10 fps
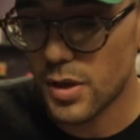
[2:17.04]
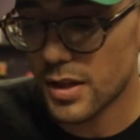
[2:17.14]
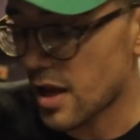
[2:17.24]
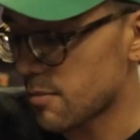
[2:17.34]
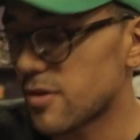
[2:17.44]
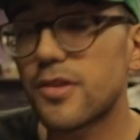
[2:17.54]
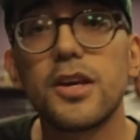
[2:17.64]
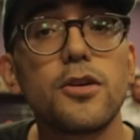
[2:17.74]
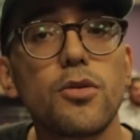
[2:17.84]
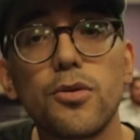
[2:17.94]
can
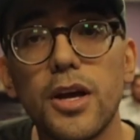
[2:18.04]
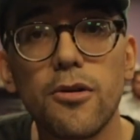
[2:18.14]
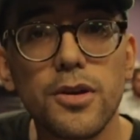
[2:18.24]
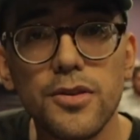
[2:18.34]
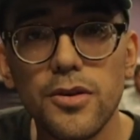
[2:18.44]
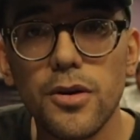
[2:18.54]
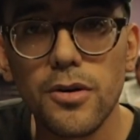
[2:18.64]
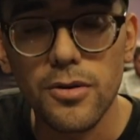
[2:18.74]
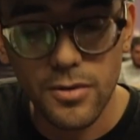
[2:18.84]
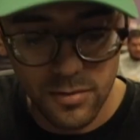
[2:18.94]
MST your own Area 0
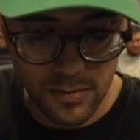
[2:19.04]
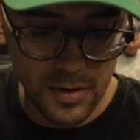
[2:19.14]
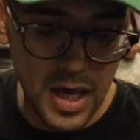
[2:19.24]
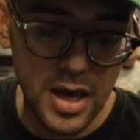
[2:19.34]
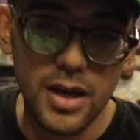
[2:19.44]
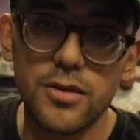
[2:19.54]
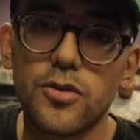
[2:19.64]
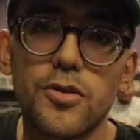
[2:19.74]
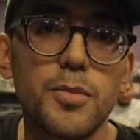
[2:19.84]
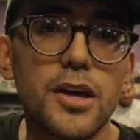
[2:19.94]

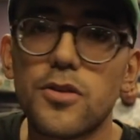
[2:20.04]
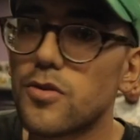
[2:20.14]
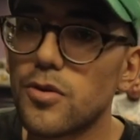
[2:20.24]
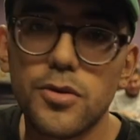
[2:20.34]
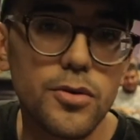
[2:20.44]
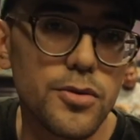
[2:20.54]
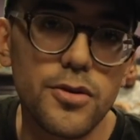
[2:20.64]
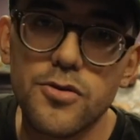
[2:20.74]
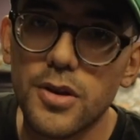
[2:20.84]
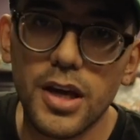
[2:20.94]
and just make a Shizuku
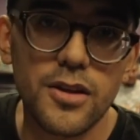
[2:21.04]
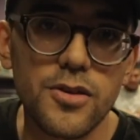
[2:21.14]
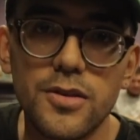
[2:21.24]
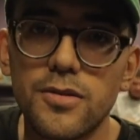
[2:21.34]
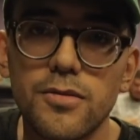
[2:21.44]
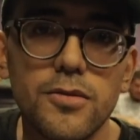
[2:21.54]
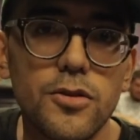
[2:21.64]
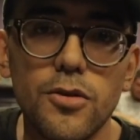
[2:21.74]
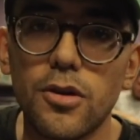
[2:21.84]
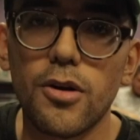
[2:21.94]
search engage
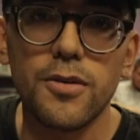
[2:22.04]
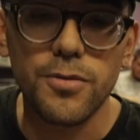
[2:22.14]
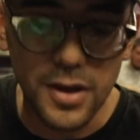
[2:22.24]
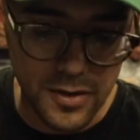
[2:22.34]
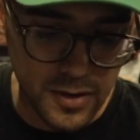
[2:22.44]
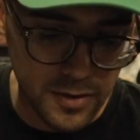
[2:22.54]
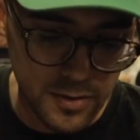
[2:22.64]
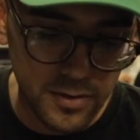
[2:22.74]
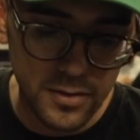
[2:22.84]
during your end phase. And